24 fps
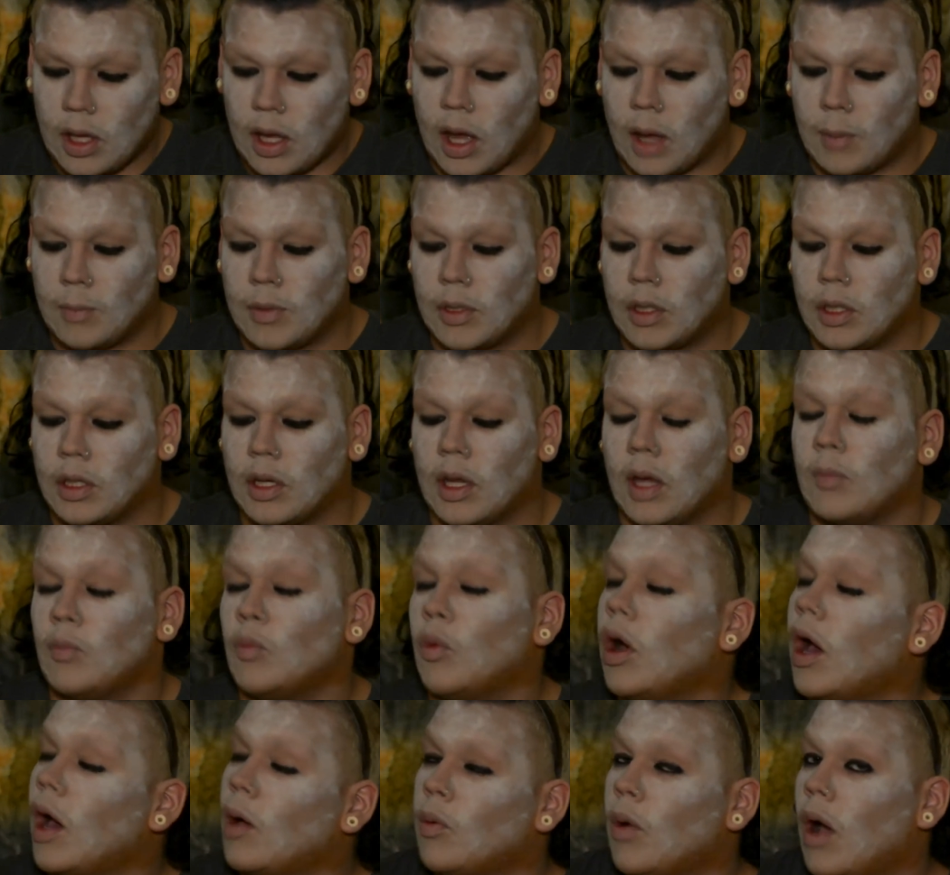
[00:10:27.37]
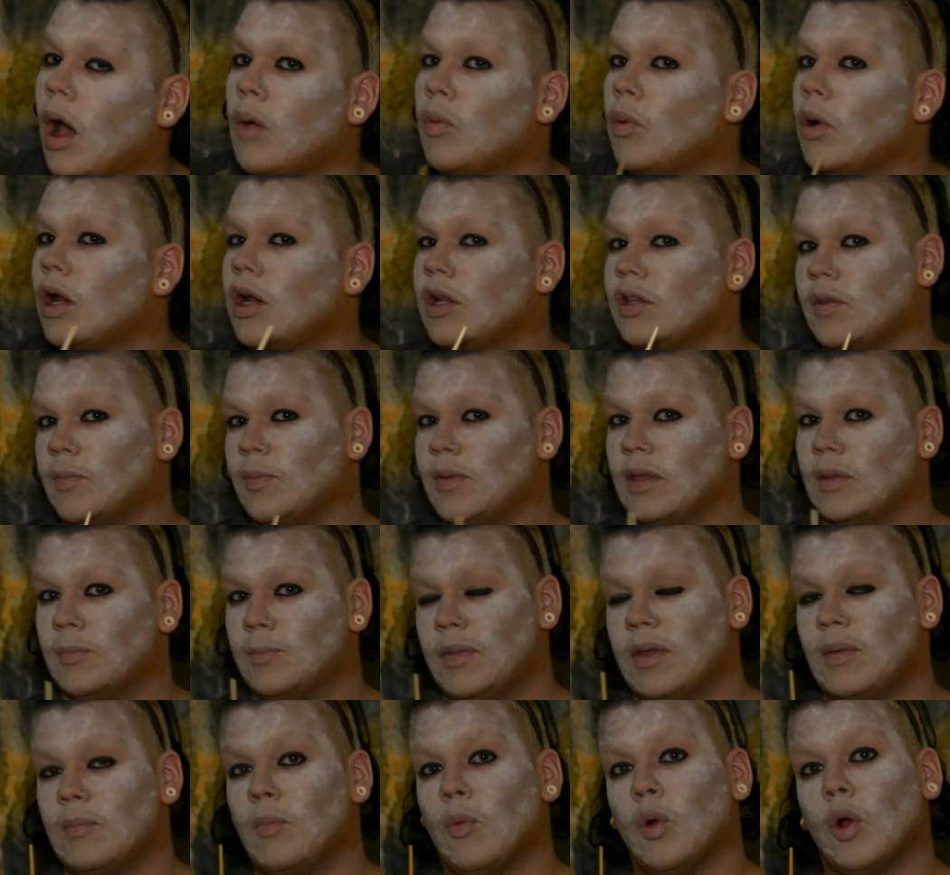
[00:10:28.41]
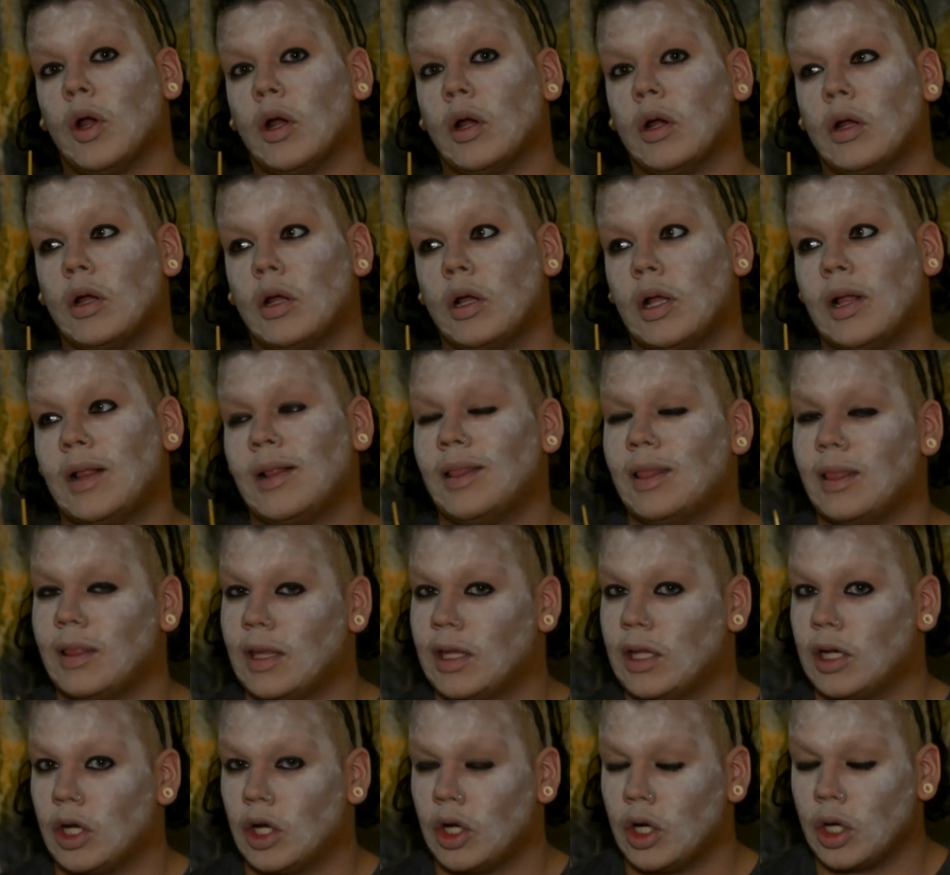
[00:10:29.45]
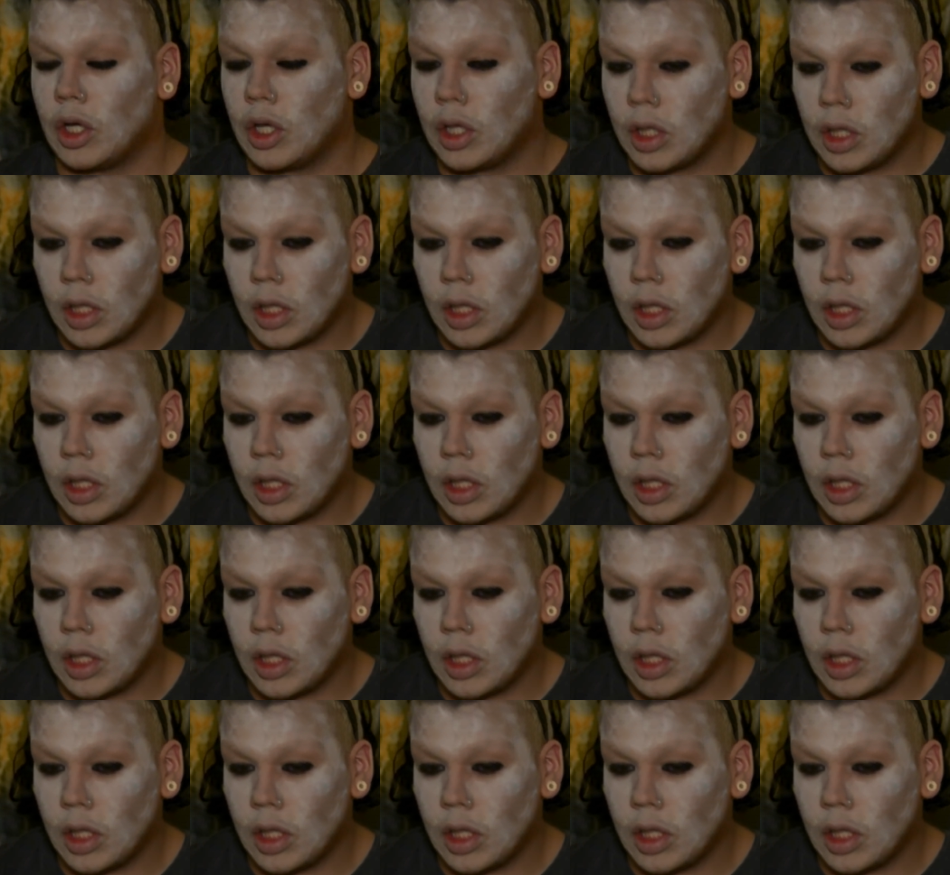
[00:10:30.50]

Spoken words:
I mean, I want it to be a bit more cleaner.